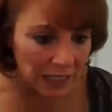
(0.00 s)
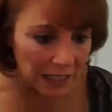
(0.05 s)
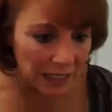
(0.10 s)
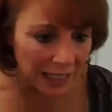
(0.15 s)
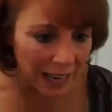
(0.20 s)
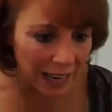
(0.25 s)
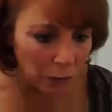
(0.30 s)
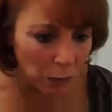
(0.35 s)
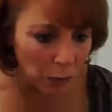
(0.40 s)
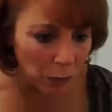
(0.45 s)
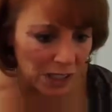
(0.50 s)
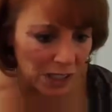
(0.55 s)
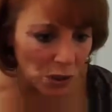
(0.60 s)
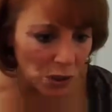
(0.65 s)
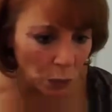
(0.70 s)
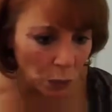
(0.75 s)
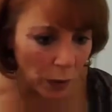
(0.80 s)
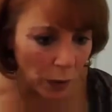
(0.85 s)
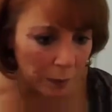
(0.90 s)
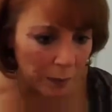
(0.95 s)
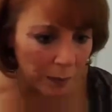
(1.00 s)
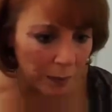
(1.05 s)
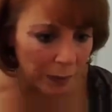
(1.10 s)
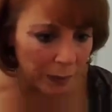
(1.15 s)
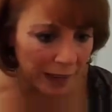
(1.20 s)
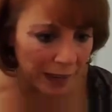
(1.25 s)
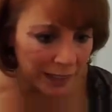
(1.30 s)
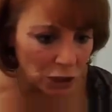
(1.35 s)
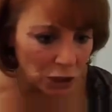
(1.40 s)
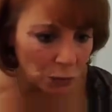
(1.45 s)
what is the web
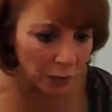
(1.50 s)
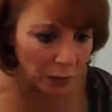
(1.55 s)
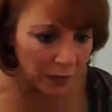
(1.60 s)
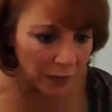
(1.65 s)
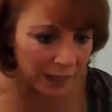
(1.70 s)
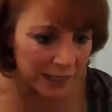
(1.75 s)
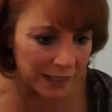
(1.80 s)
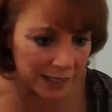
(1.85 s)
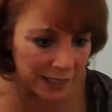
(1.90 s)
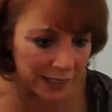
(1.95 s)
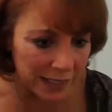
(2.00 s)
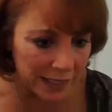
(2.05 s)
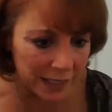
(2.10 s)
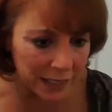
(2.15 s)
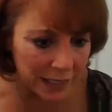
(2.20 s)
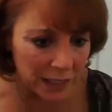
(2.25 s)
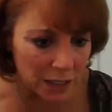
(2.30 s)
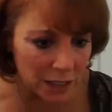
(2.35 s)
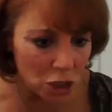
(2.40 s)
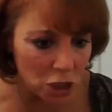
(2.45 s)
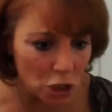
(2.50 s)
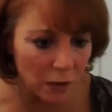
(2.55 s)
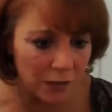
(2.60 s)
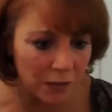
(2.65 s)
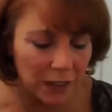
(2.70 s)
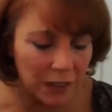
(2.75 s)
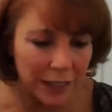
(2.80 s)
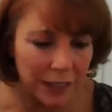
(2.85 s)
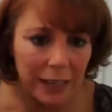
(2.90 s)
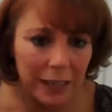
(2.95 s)
page where they see it? Do you have a
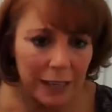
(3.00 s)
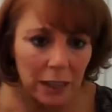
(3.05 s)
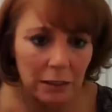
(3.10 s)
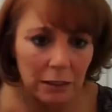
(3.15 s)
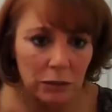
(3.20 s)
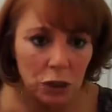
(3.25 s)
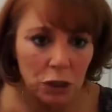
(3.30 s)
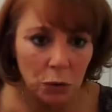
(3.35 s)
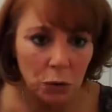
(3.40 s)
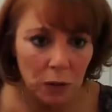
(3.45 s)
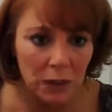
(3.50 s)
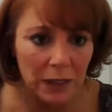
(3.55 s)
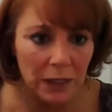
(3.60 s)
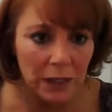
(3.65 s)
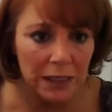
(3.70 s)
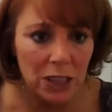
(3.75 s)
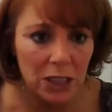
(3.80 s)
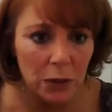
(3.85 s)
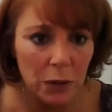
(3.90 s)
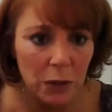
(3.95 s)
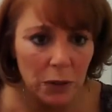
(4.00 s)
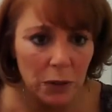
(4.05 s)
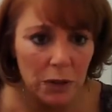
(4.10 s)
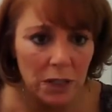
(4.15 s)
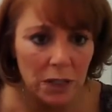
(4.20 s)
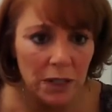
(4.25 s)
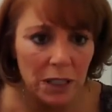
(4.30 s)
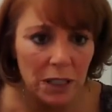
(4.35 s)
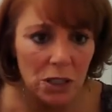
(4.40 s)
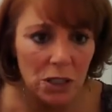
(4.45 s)
link, a short link to it, or do
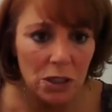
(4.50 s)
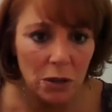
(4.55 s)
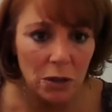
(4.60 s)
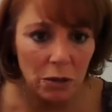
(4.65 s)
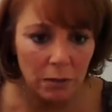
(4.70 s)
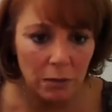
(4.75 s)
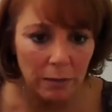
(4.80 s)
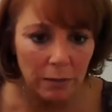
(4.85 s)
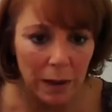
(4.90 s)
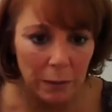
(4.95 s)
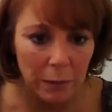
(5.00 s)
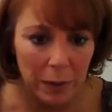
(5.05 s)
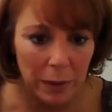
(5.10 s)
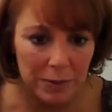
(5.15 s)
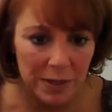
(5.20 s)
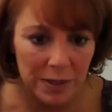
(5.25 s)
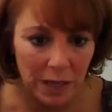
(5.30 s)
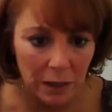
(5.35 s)
they just go to my website?